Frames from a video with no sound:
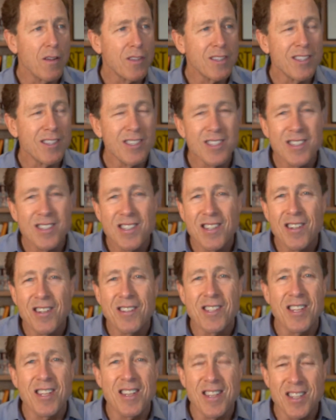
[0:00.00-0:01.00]

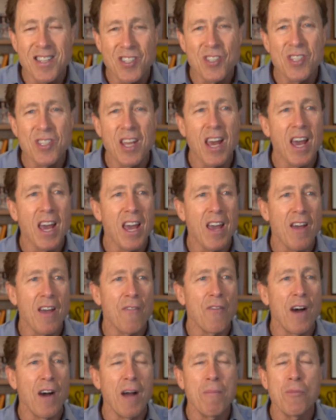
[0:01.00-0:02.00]
Still to this day,
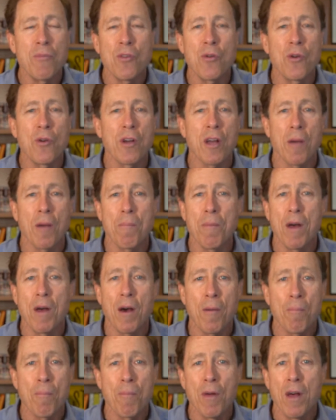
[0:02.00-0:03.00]
if I'm doing
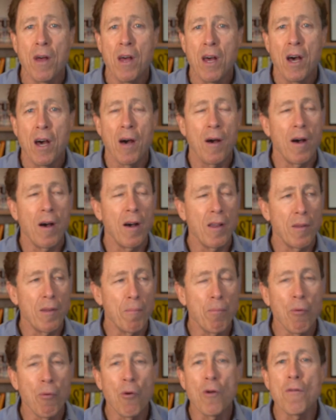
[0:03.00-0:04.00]
an
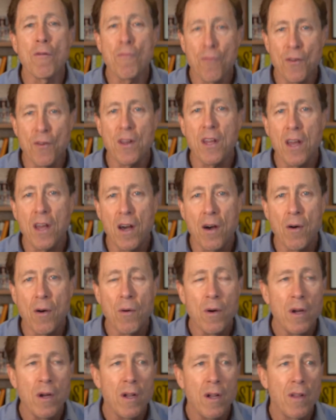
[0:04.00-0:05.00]
important
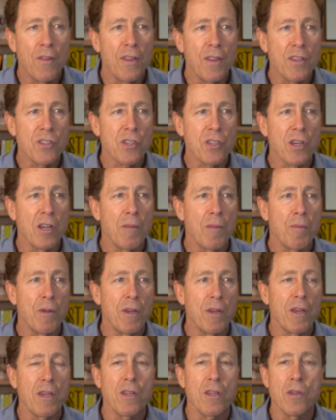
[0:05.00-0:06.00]
video that's going to
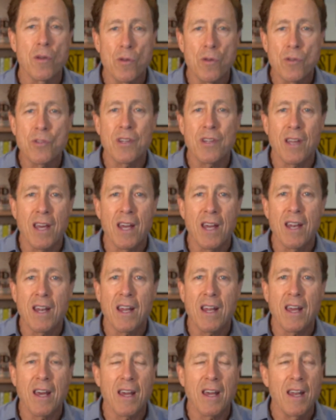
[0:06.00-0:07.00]
be used again and
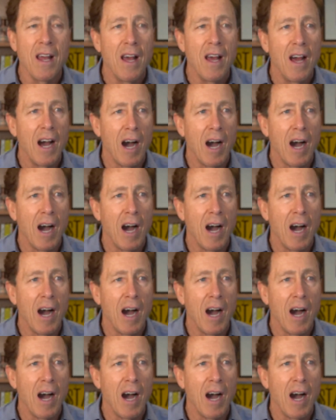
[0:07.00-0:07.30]
again,